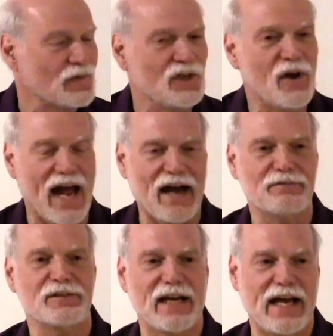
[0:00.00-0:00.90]
you
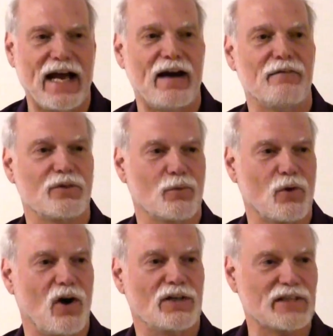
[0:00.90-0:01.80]
have to have the
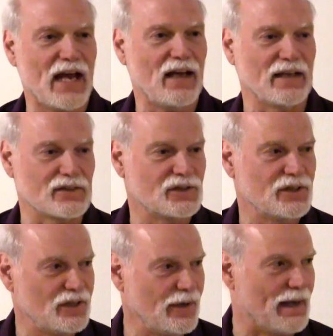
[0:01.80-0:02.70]
raw talents to
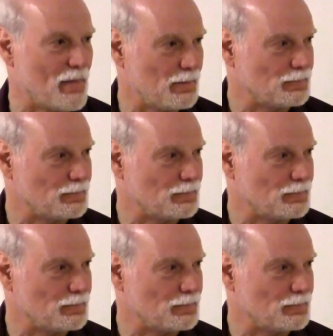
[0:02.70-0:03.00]
do it.